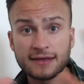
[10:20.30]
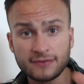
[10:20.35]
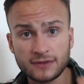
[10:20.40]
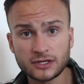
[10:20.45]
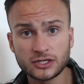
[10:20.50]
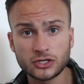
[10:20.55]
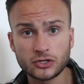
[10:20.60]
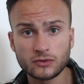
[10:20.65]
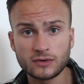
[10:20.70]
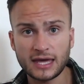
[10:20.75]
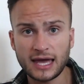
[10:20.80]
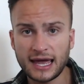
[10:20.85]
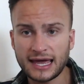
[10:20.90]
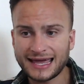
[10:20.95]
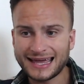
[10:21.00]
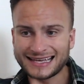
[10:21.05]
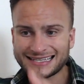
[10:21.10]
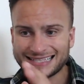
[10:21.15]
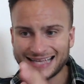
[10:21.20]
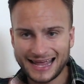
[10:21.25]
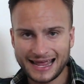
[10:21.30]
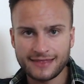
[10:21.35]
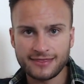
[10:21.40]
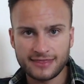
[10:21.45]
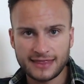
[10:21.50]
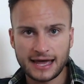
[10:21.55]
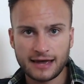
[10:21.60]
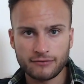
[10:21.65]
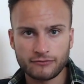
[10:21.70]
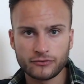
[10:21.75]
the UK, is in
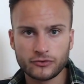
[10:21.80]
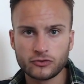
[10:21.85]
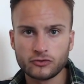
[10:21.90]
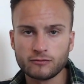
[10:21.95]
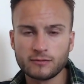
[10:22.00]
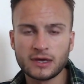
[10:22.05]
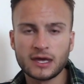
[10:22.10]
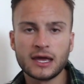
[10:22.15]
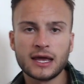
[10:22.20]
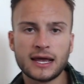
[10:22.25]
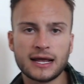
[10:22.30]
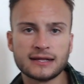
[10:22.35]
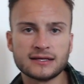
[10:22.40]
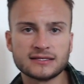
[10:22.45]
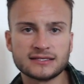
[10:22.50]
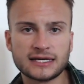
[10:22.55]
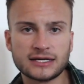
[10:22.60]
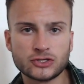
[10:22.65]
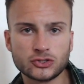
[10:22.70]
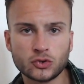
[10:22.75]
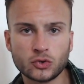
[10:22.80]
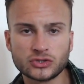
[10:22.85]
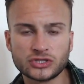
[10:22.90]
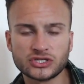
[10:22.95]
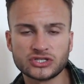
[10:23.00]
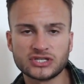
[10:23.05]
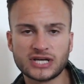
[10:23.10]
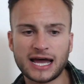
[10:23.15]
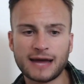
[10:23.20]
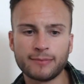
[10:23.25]
that room in St George's
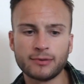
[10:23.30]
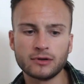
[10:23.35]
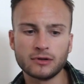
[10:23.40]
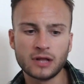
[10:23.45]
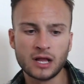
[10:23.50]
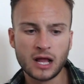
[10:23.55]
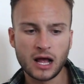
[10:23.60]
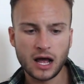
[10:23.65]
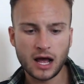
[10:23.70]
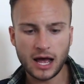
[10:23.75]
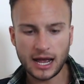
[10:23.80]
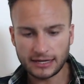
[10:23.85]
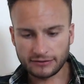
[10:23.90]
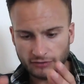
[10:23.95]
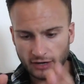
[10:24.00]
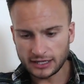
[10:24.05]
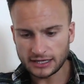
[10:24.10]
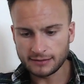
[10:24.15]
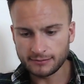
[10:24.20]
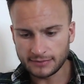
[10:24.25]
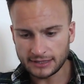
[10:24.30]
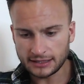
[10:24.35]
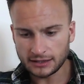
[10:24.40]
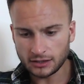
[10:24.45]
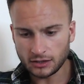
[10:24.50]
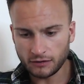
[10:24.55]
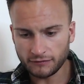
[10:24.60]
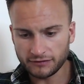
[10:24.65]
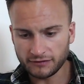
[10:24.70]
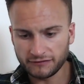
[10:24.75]
Chapel. And right in the middle
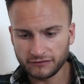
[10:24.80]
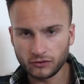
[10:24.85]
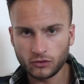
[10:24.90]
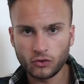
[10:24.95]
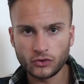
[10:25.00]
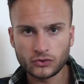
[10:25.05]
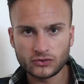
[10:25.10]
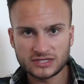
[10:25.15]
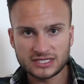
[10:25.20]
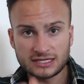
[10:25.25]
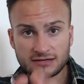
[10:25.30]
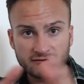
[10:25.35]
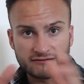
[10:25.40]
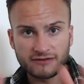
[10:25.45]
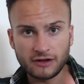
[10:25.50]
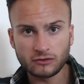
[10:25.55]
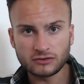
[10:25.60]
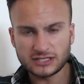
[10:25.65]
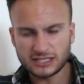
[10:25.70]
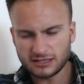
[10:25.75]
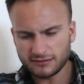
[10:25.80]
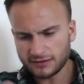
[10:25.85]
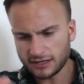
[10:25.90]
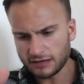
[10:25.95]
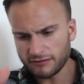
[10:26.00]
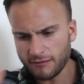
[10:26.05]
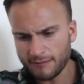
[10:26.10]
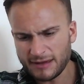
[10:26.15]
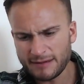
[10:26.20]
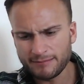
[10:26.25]
of the floor, you'll see a vault. There's a kind of
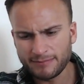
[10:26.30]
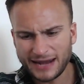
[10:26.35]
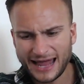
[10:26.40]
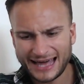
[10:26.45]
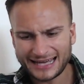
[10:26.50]
a big black